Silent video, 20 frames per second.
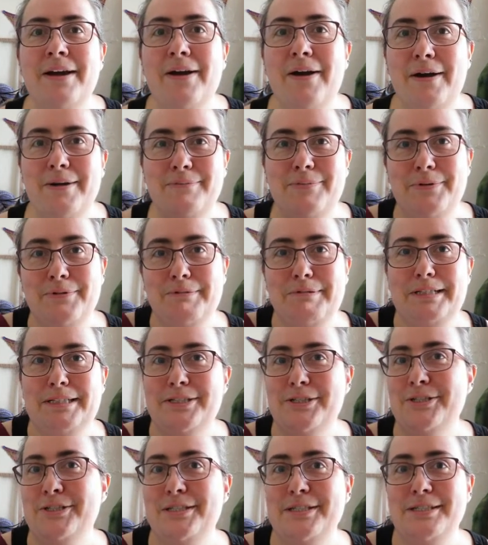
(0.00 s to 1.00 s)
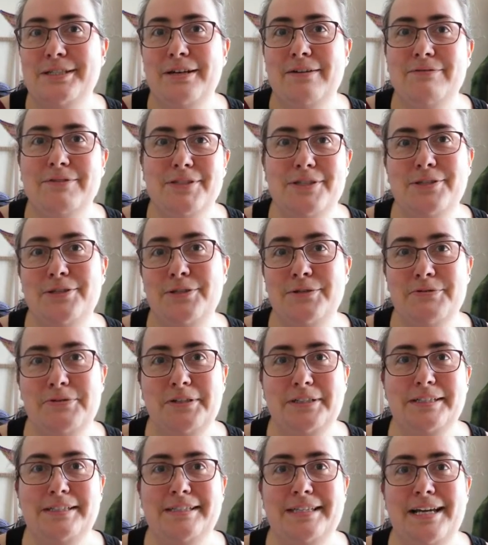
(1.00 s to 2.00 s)
I'm probably just as nervous as you are
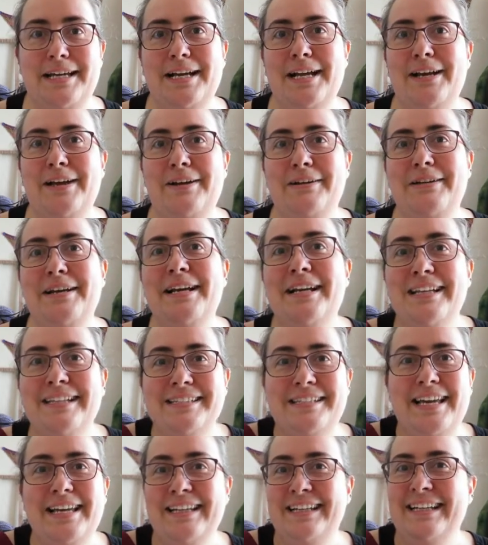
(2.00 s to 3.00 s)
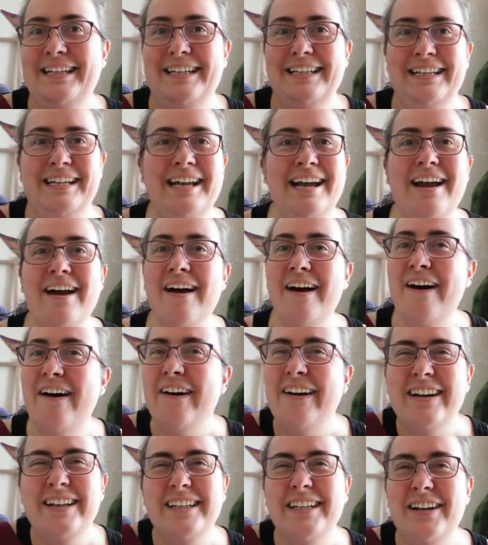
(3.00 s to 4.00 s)
to say hello, because
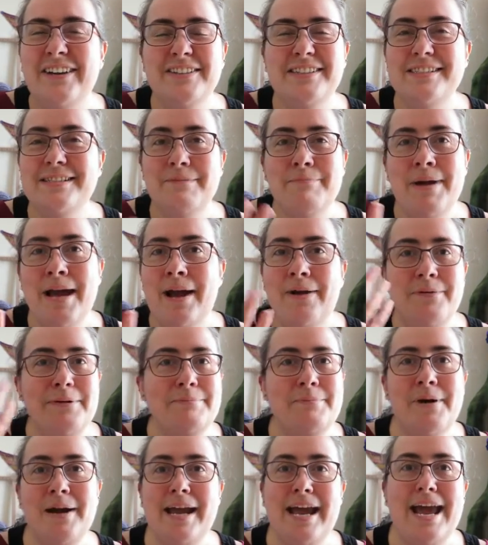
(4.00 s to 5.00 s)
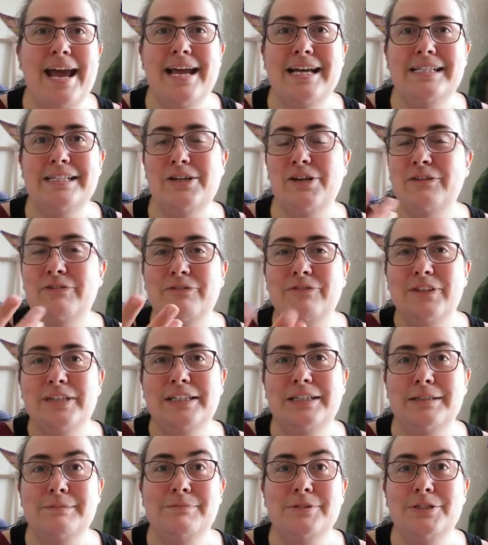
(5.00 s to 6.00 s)
you know, somehow in my head I
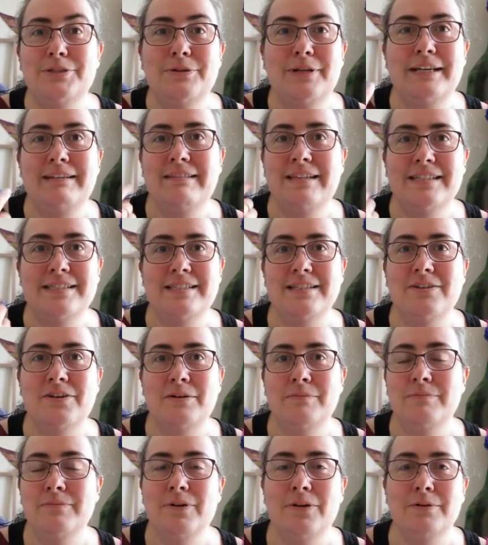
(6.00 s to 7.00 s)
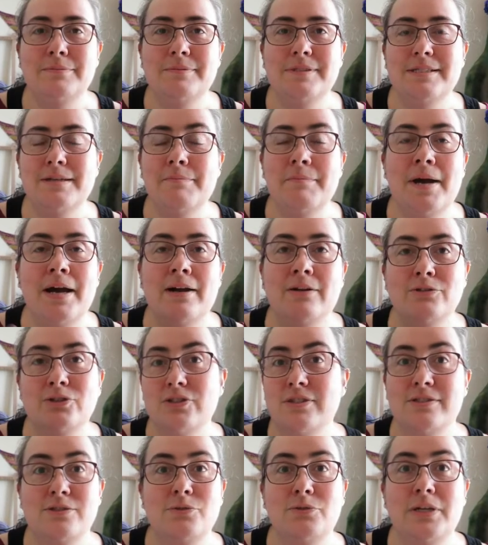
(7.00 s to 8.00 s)
feel I'm doing this and I'm somehow
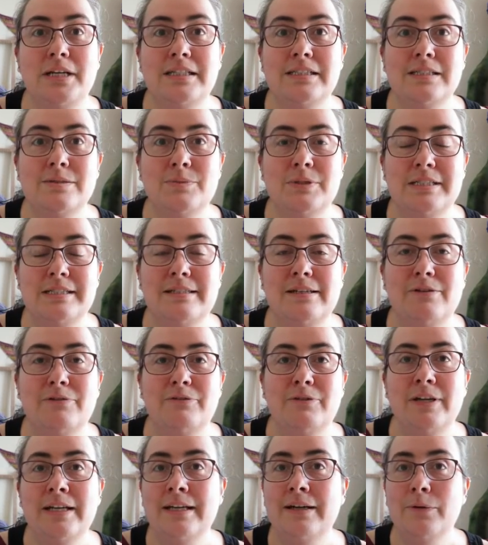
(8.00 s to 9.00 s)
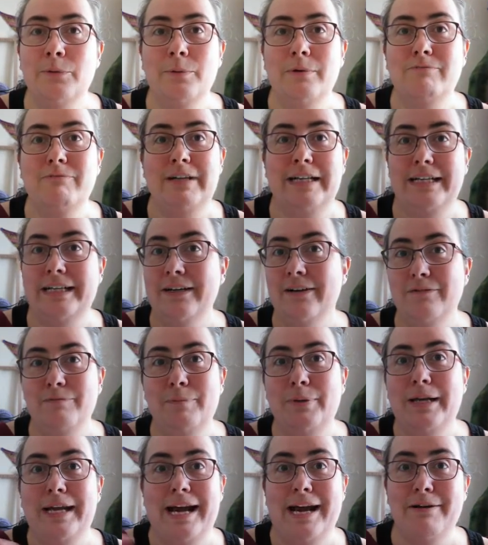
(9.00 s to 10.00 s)
just talking to myself, when really I've
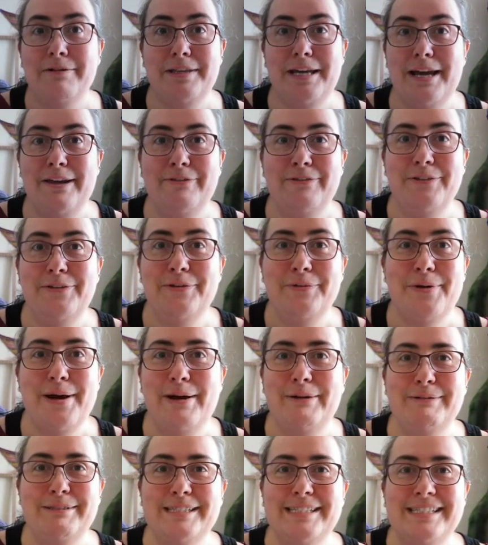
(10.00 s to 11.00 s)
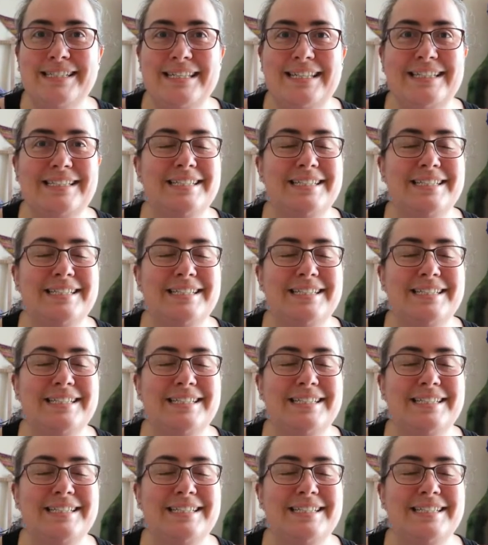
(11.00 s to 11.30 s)
put it out there for the world to see.